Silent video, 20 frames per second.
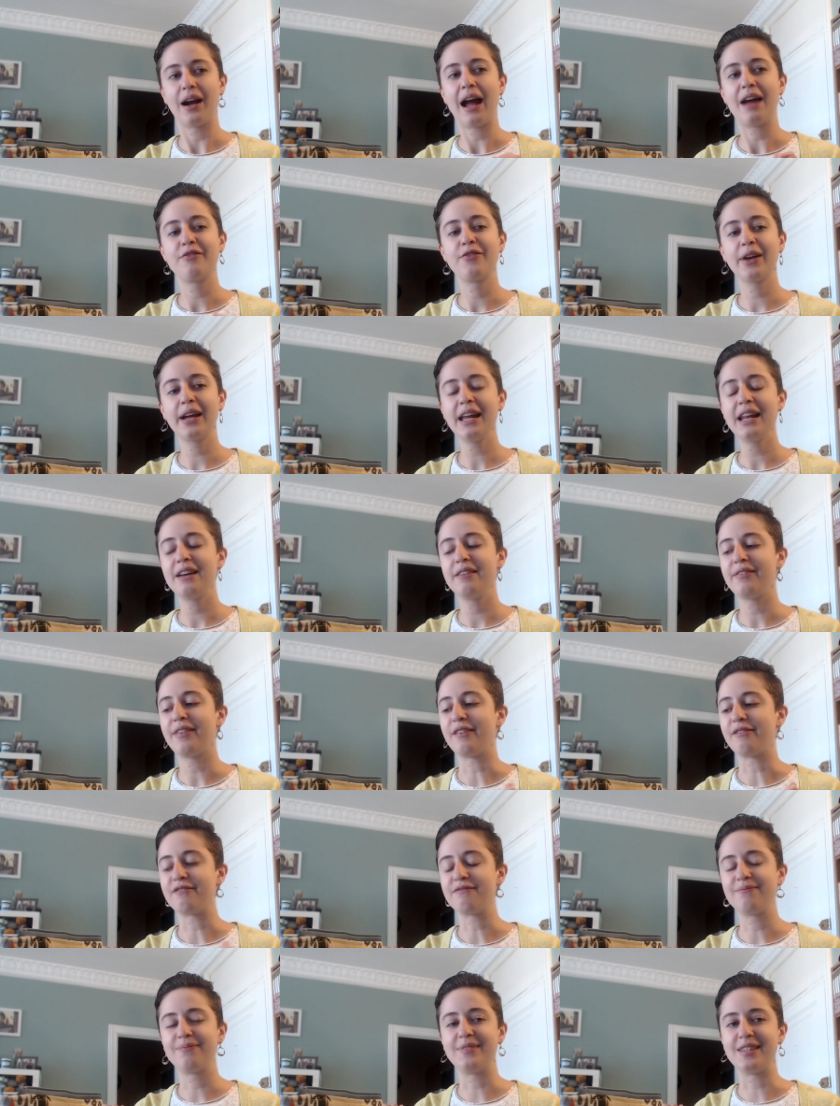I forget if I
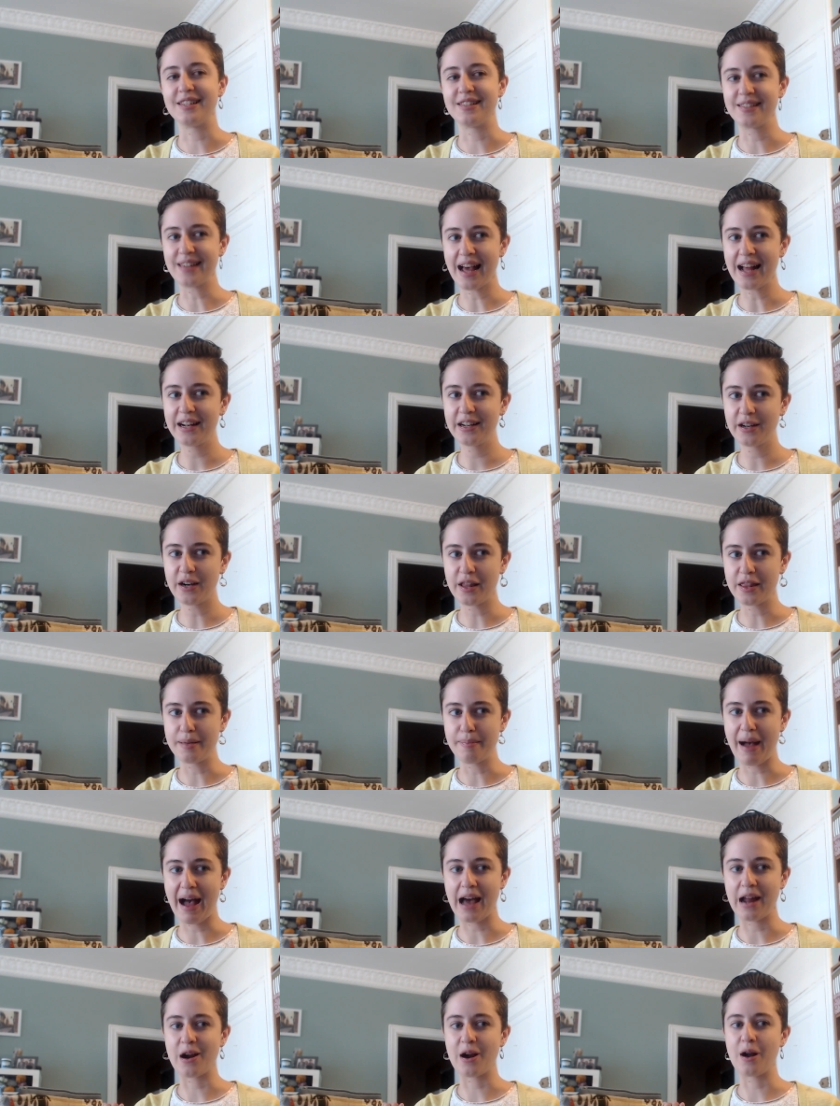decided on the
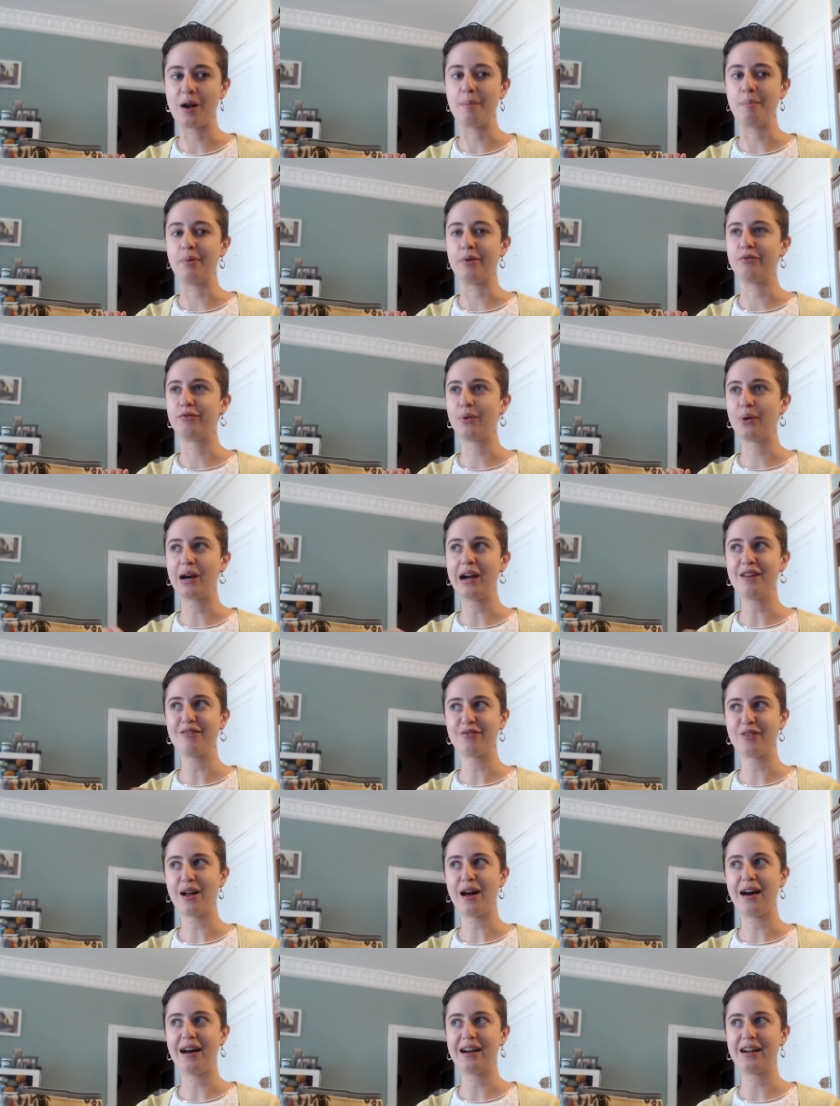pattern before I
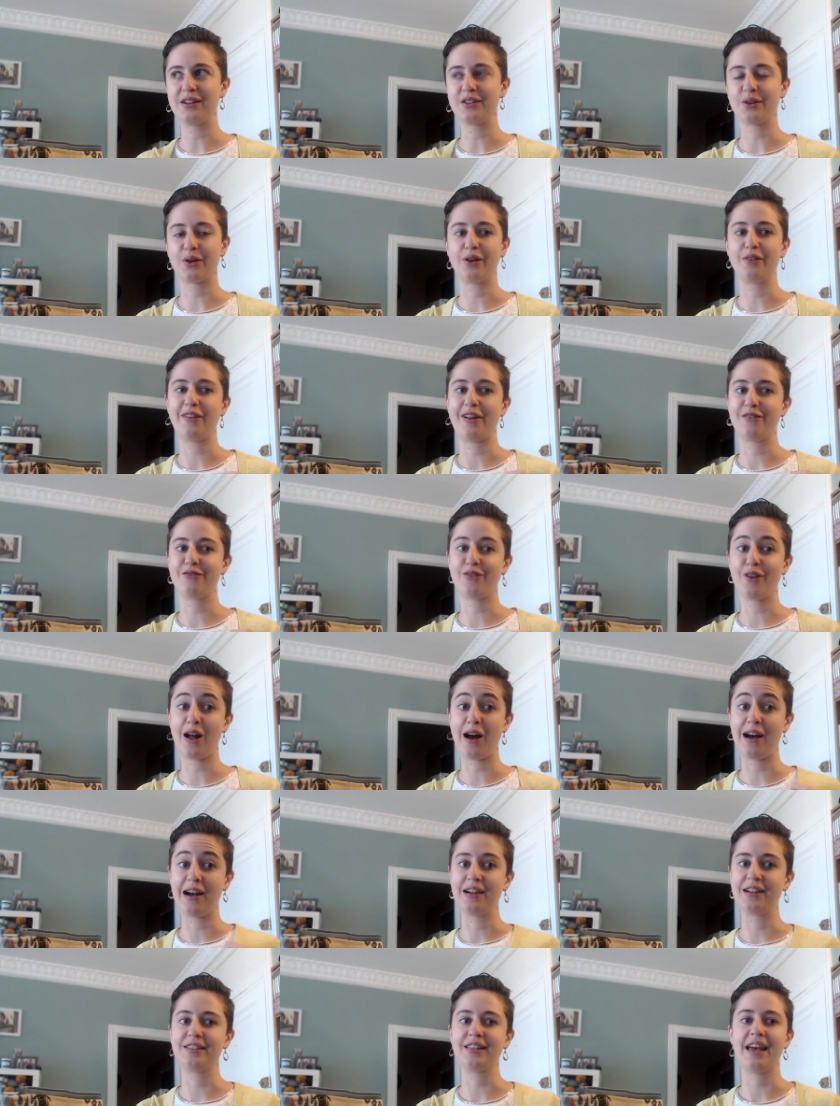frogged or if I
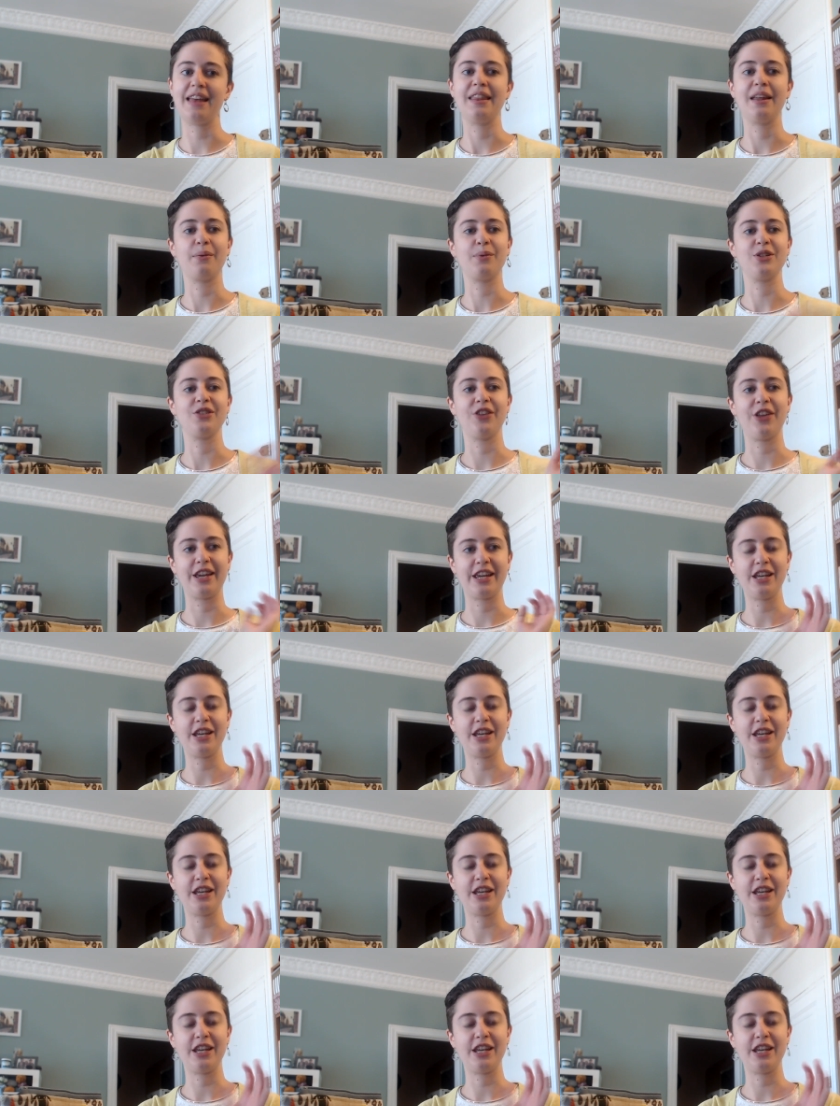frogged and then was like,